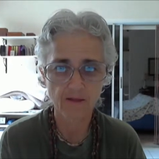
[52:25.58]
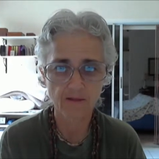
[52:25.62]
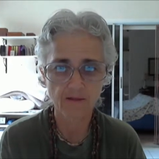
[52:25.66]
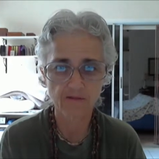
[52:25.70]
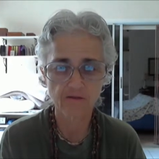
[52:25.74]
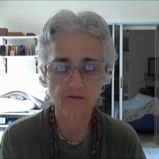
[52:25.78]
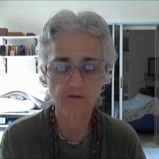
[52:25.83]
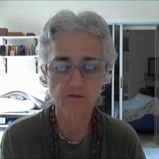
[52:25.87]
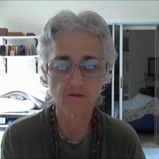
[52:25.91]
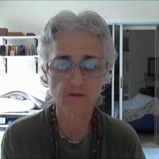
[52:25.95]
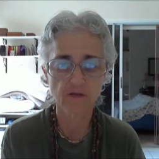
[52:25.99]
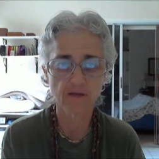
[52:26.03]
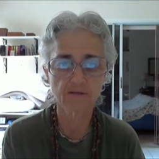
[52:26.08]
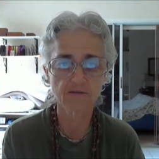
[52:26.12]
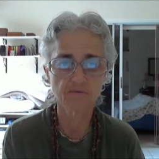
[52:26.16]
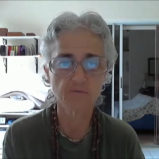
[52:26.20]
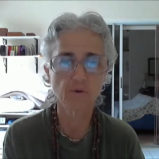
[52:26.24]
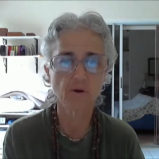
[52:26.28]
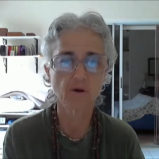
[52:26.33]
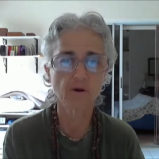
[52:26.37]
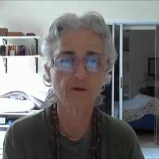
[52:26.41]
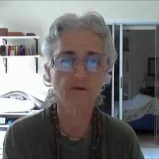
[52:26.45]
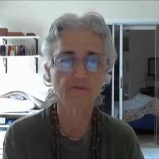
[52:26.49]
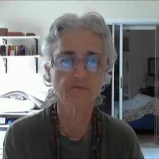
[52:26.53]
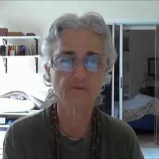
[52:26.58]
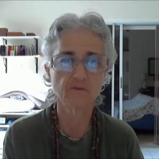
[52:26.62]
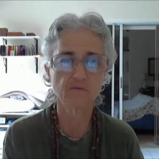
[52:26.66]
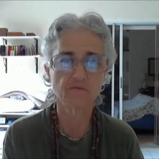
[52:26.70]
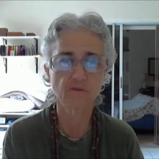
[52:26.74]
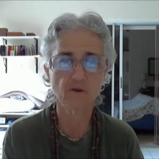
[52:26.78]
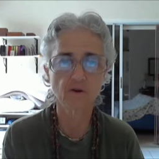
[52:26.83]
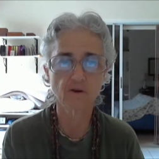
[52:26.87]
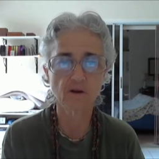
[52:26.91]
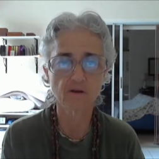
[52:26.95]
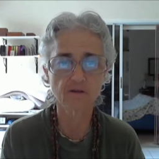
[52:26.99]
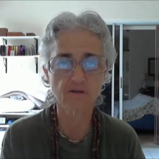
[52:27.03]
So that's part of the
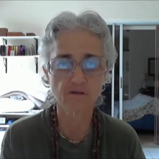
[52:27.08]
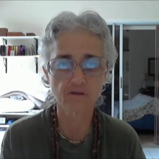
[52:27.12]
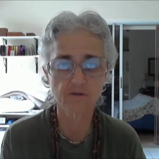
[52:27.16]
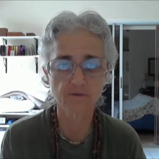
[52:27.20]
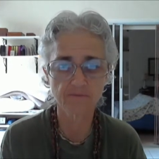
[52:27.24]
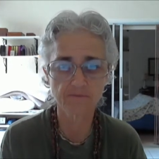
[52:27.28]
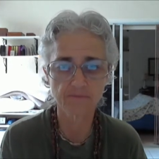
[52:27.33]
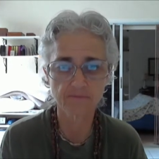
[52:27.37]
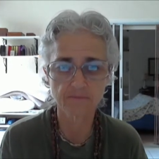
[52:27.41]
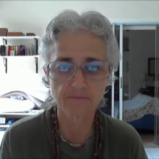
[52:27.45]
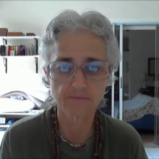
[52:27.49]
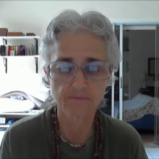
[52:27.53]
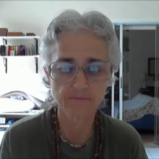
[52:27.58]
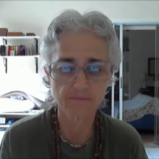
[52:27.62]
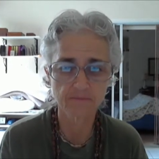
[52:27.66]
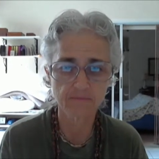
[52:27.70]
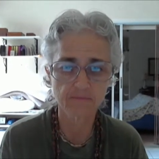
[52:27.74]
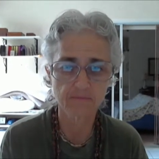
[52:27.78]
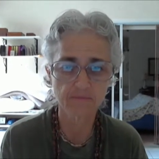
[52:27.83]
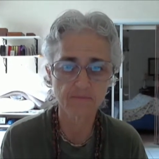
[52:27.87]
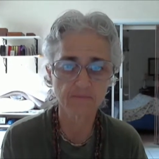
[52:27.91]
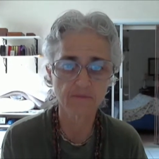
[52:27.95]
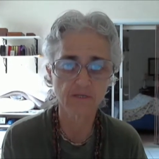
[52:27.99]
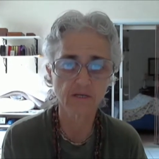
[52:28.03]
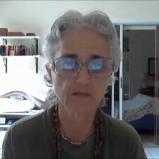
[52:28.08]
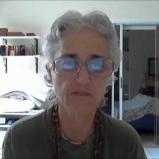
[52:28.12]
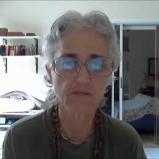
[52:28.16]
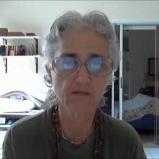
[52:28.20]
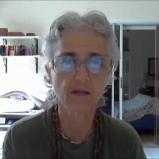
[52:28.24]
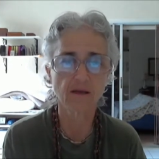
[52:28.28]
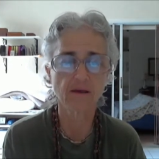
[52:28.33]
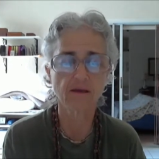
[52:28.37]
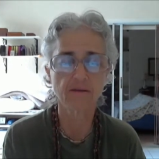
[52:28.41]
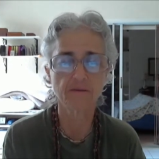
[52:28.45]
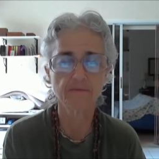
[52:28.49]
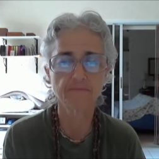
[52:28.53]
Varnashram, does
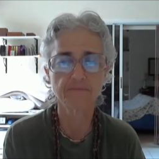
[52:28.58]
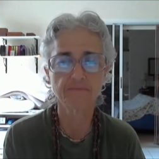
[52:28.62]
that.